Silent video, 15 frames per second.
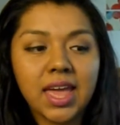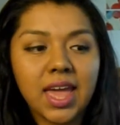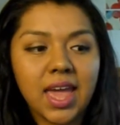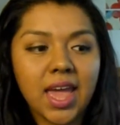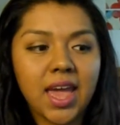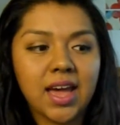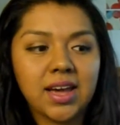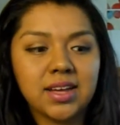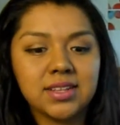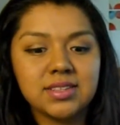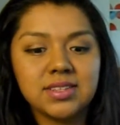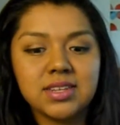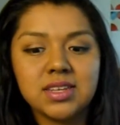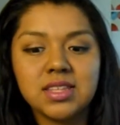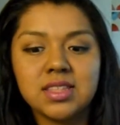
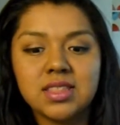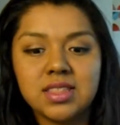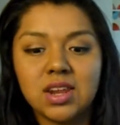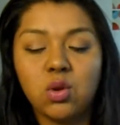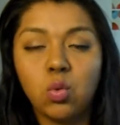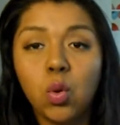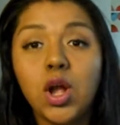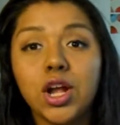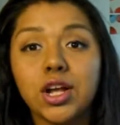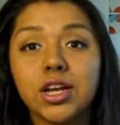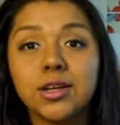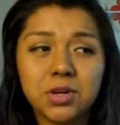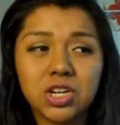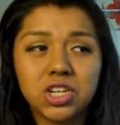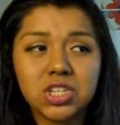and that'll work.
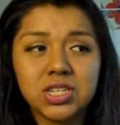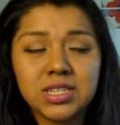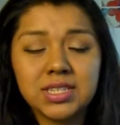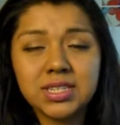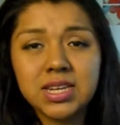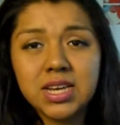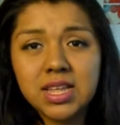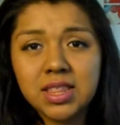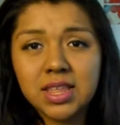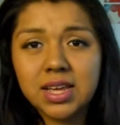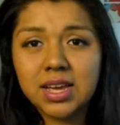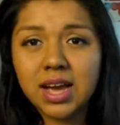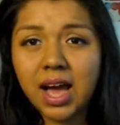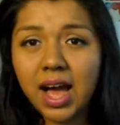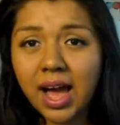Purchase
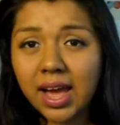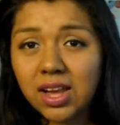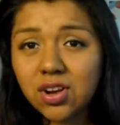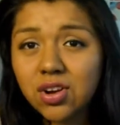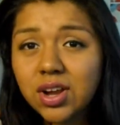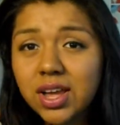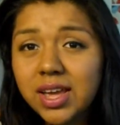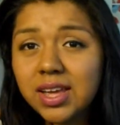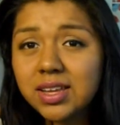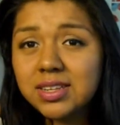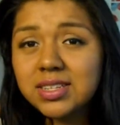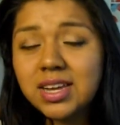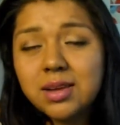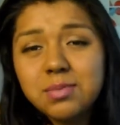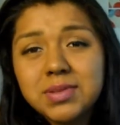like a higher
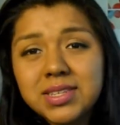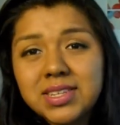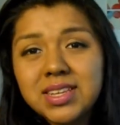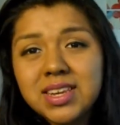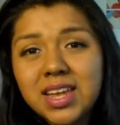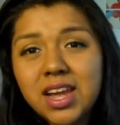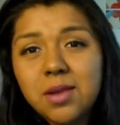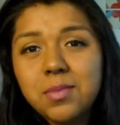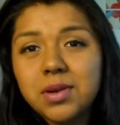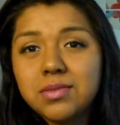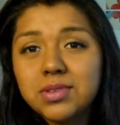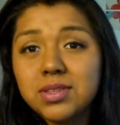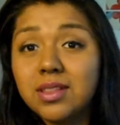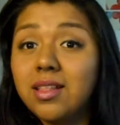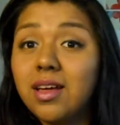end type of skincare, but it
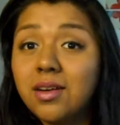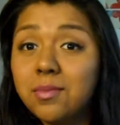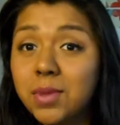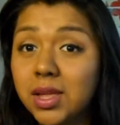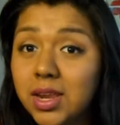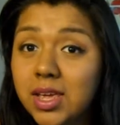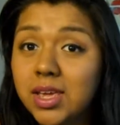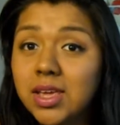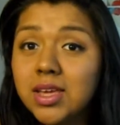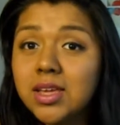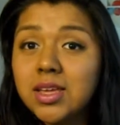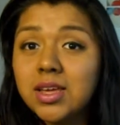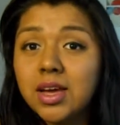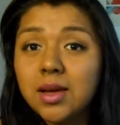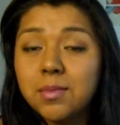was a lot of money.
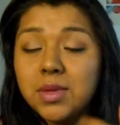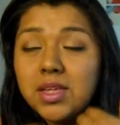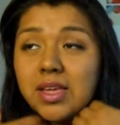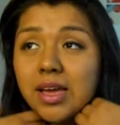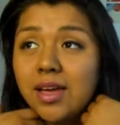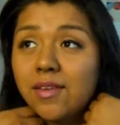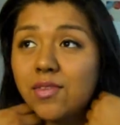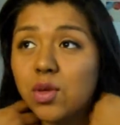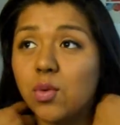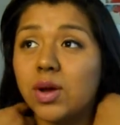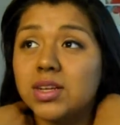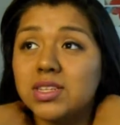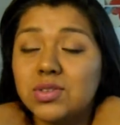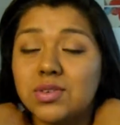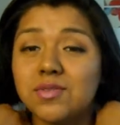I mean, yeah, if you
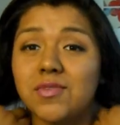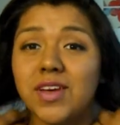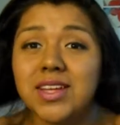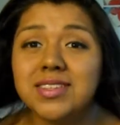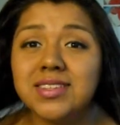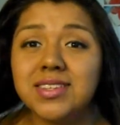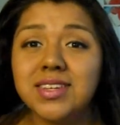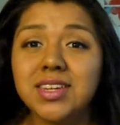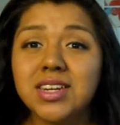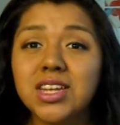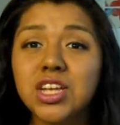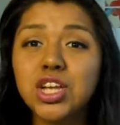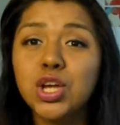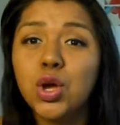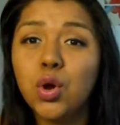want to invest it,
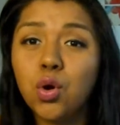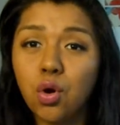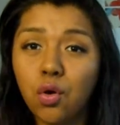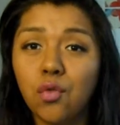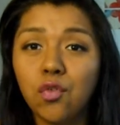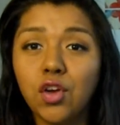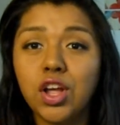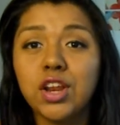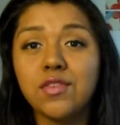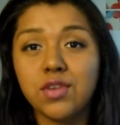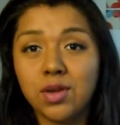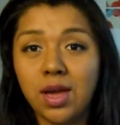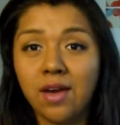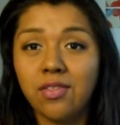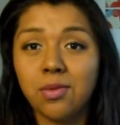go for it. If
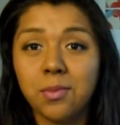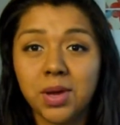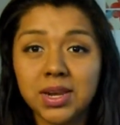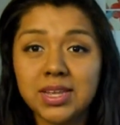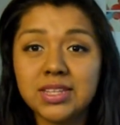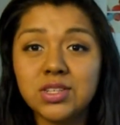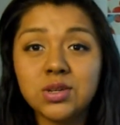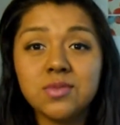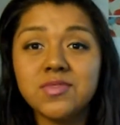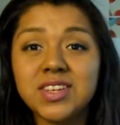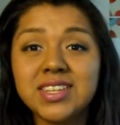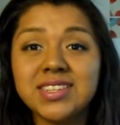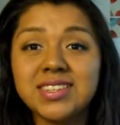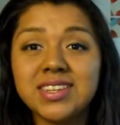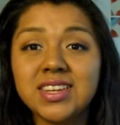you have the money to
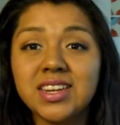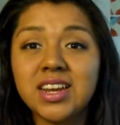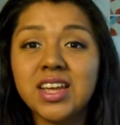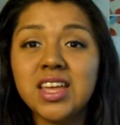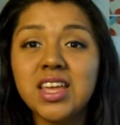invest it,